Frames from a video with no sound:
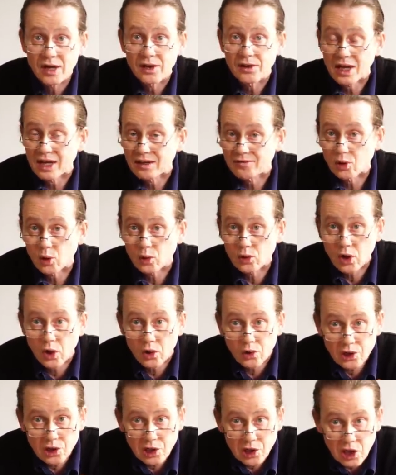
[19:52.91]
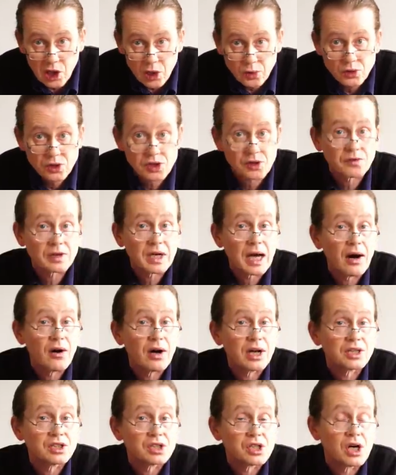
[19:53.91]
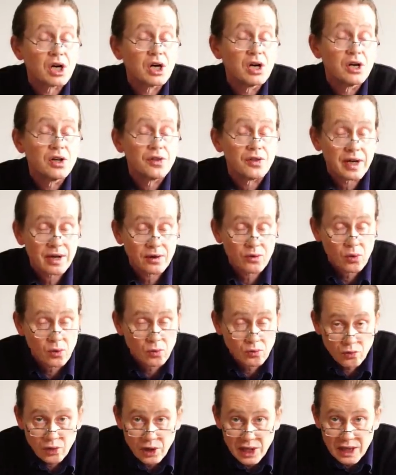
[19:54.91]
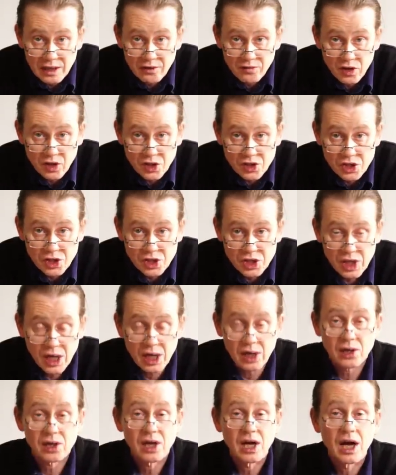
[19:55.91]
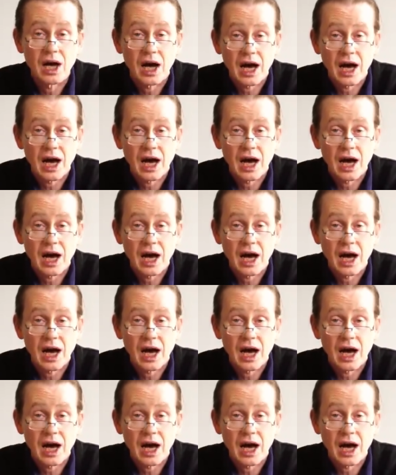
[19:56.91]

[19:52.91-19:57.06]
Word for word: They've all got loads of character, they're all really versatile,